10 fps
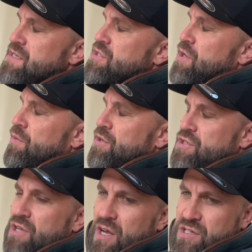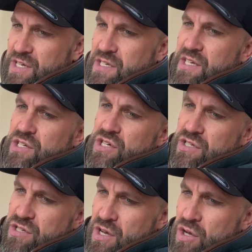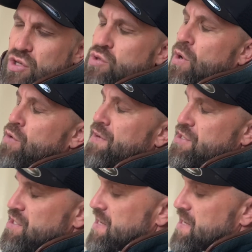So I'm going to start 6 inches, 12 inches,